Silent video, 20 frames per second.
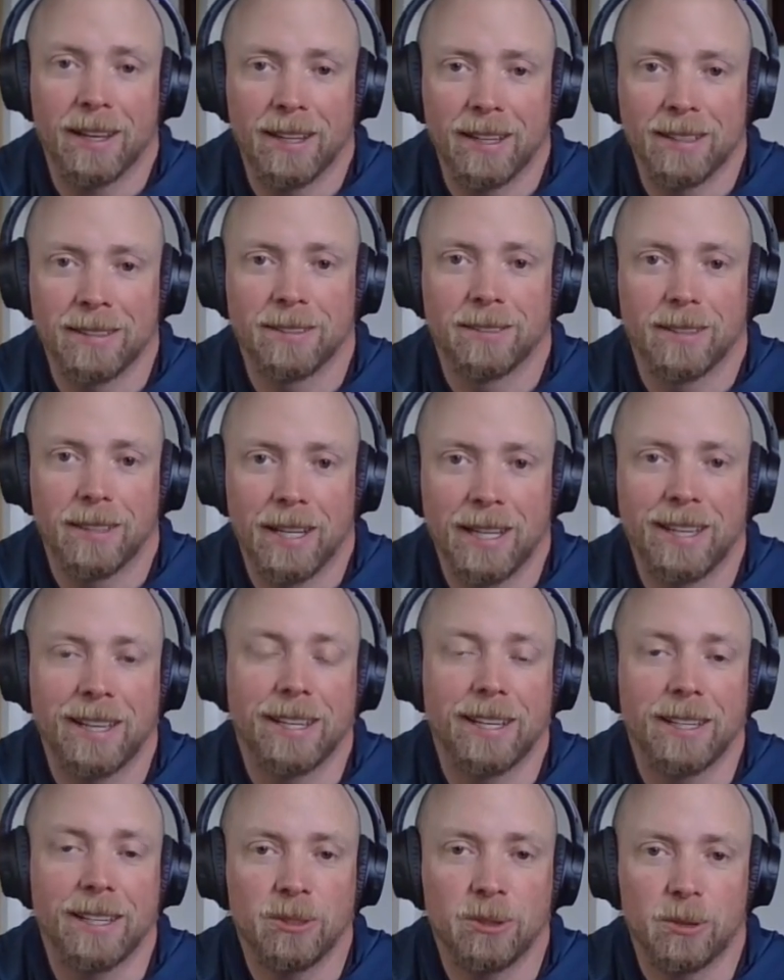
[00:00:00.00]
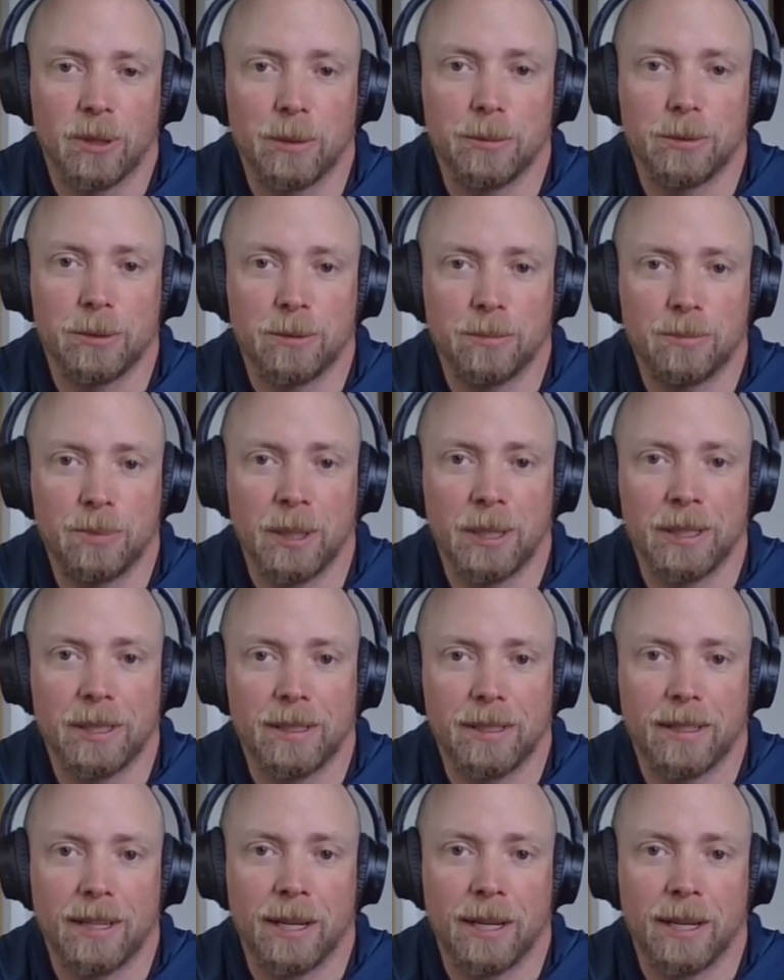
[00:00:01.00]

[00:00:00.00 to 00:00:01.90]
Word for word: I I can get in trouble, but